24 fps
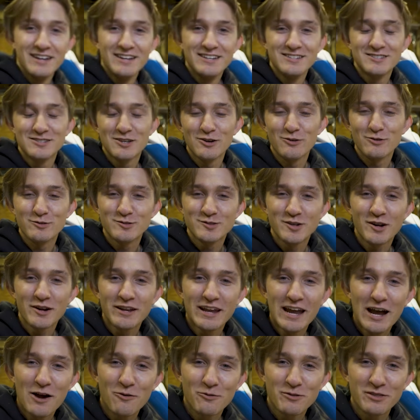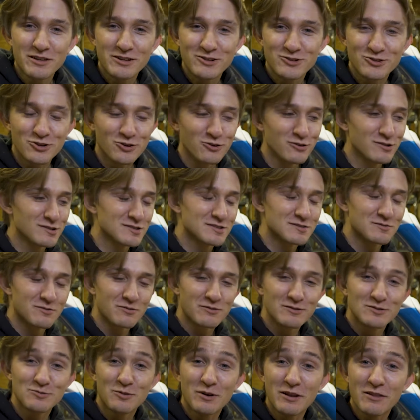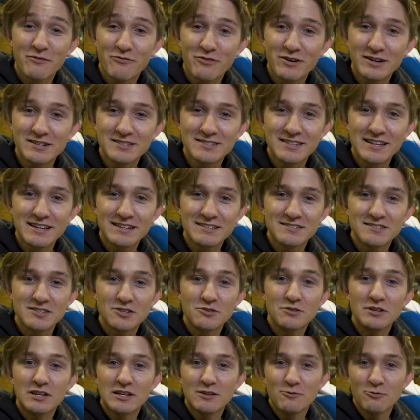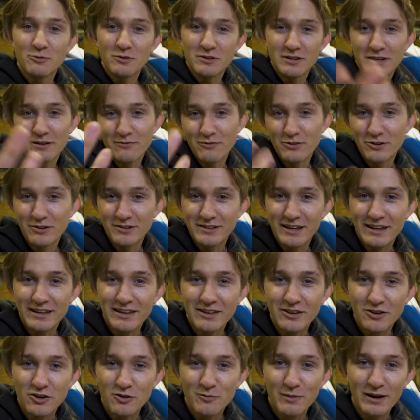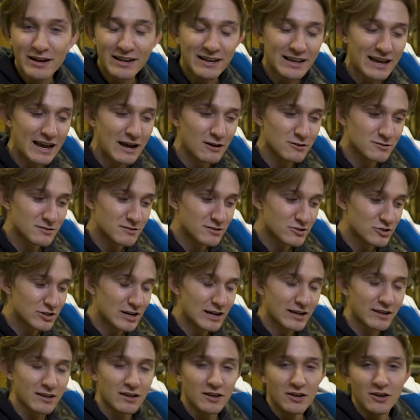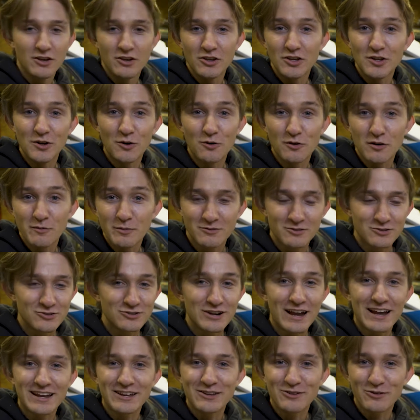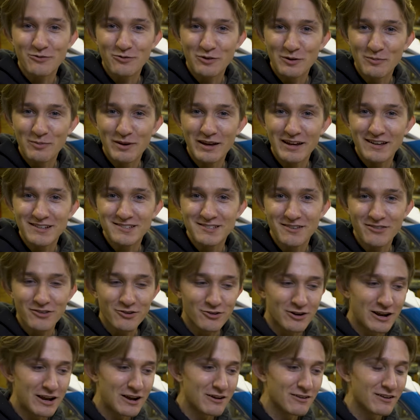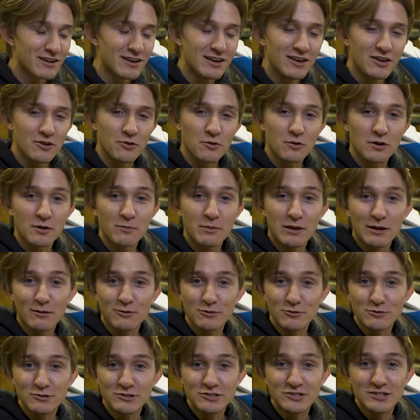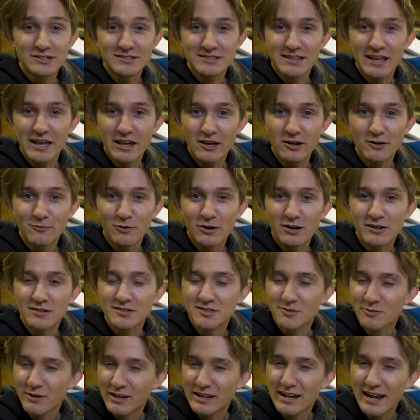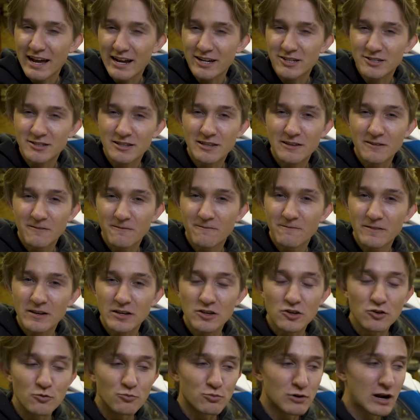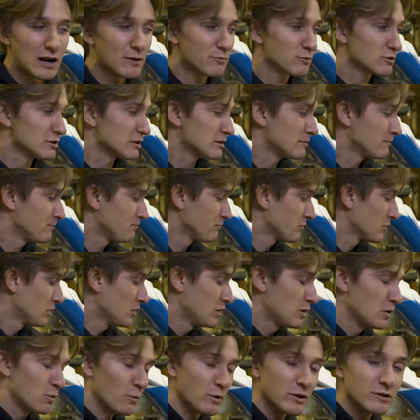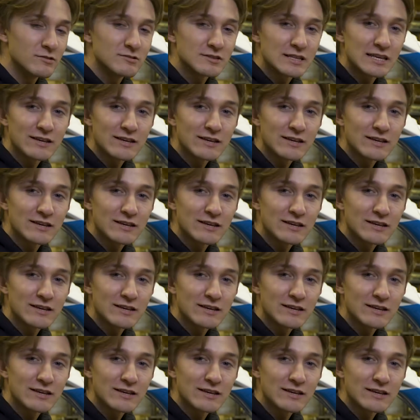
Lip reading: So starting out with the controls, it's one of the first things that you need if you're taking your bike out to the track. You don't want to be dragging your foot pegs on the ground. You want to be able to adjust the handlebars so it can actually fit you properly. We used